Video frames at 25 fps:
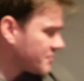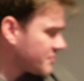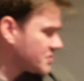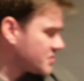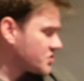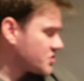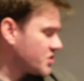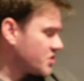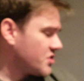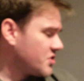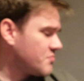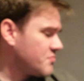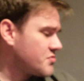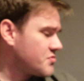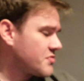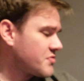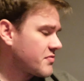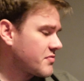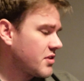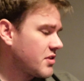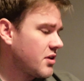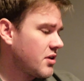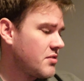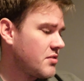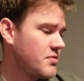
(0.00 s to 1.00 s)
in terms of
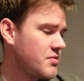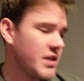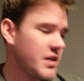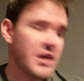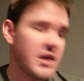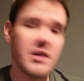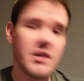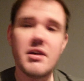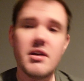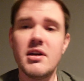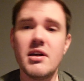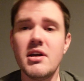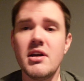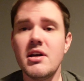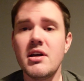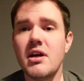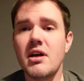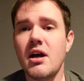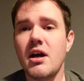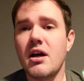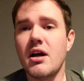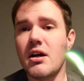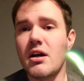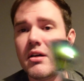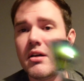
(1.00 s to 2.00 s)
clothing,
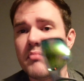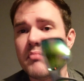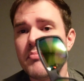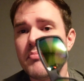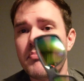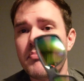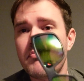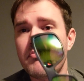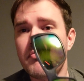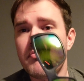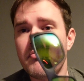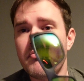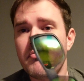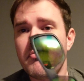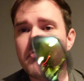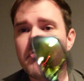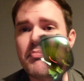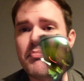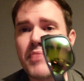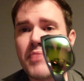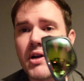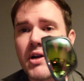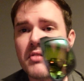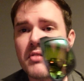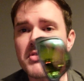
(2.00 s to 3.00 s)
a
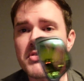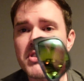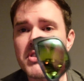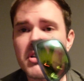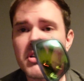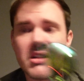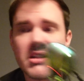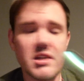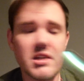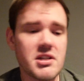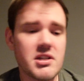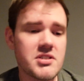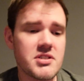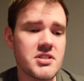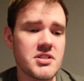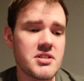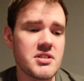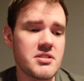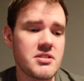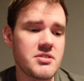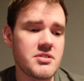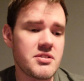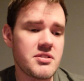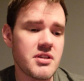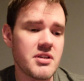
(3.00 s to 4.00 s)
pair of
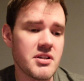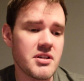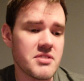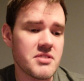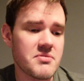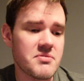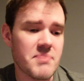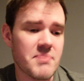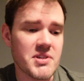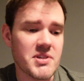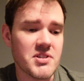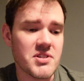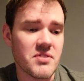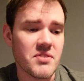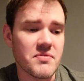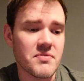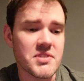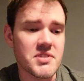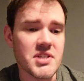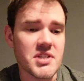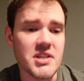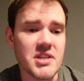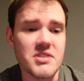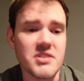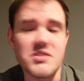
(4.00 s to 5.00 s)
sunglasses, especially
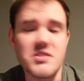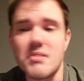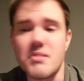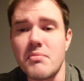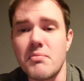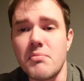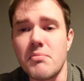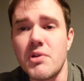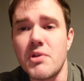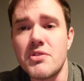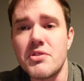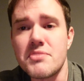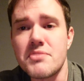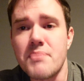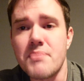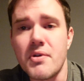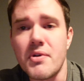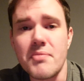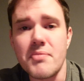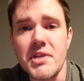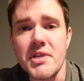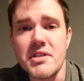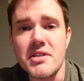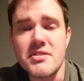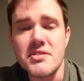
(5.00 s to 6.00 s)
obviously in the summer months, but I
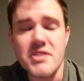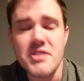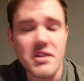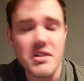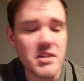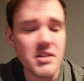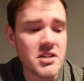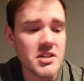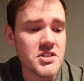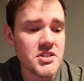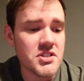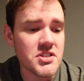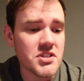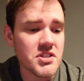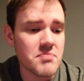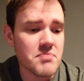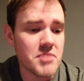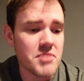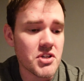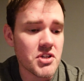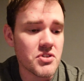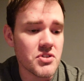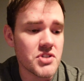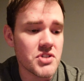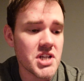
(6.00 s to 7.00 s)
mean sunglasses can be
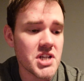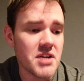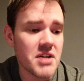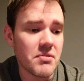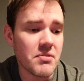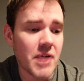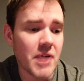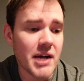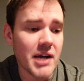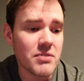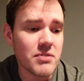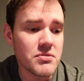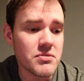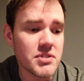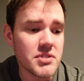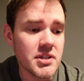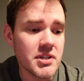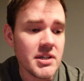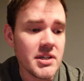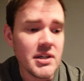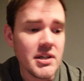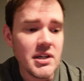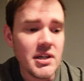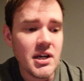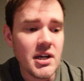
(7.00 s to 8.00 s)
good year round.
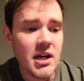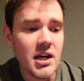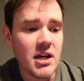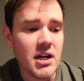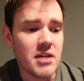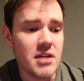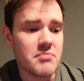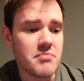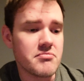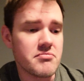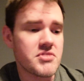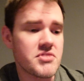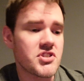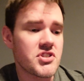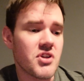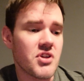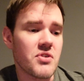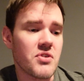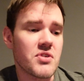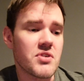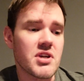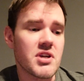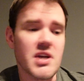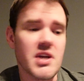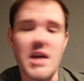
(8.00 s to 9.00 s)
Snow
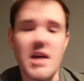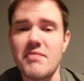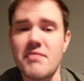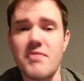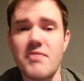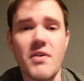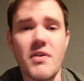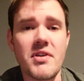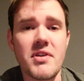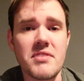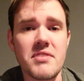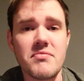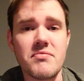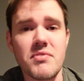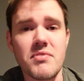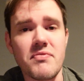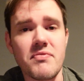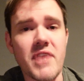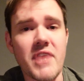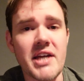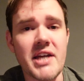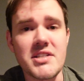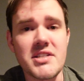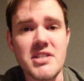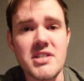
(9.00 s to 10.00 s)
can get very
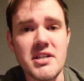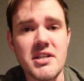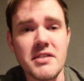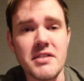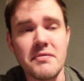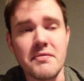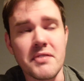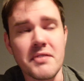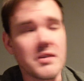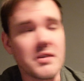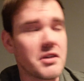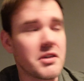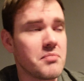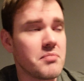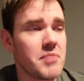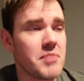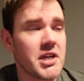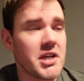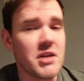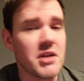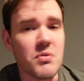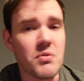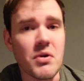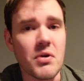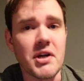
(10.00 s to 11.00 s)
reflective and can be
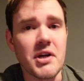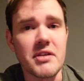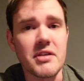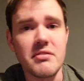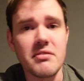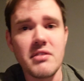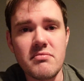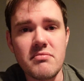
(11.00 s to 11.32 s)
quite,